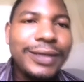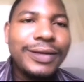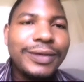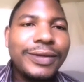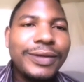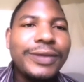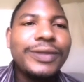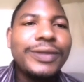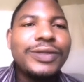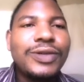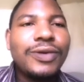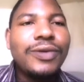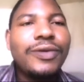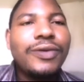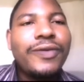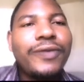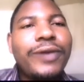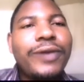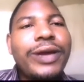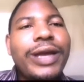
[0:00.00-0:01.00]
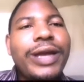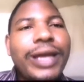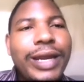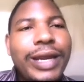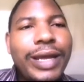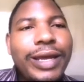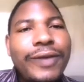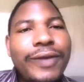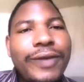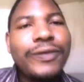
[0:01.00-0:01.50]
So for any
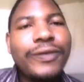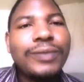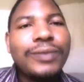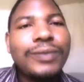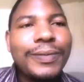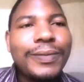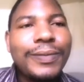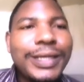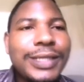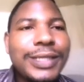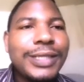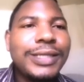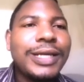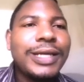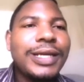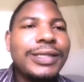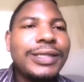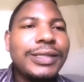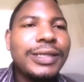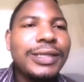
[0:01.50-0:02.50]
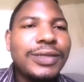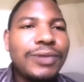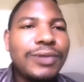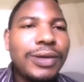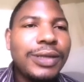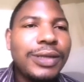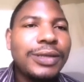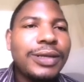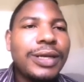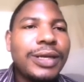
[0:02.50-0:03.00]
football match, there is this one,
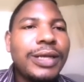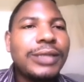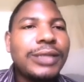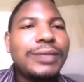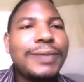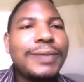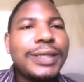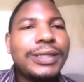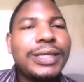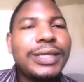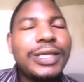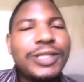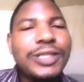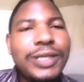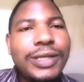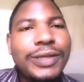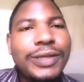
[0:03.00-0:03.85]
expectation.